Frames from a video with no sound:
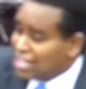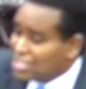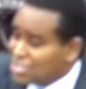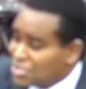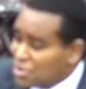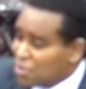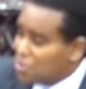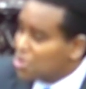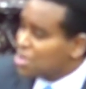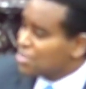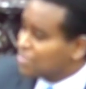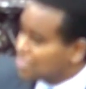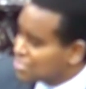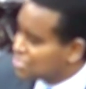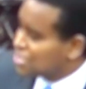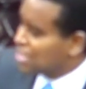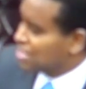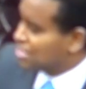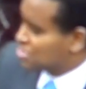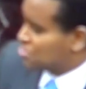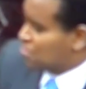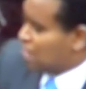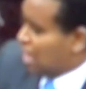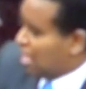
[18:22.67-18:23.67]
during the
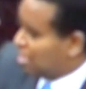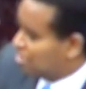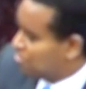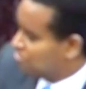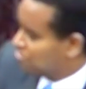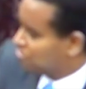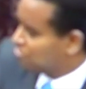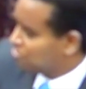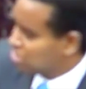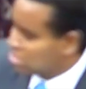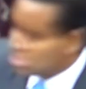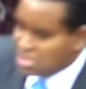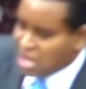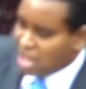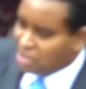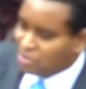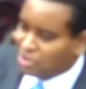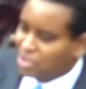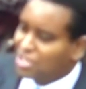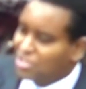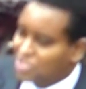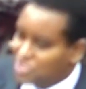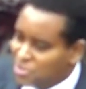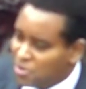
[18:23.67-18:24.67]
Senate trial if it's not
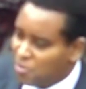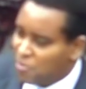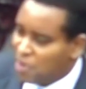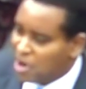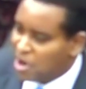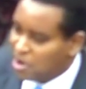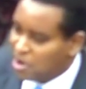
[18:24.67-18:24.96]
looking so well.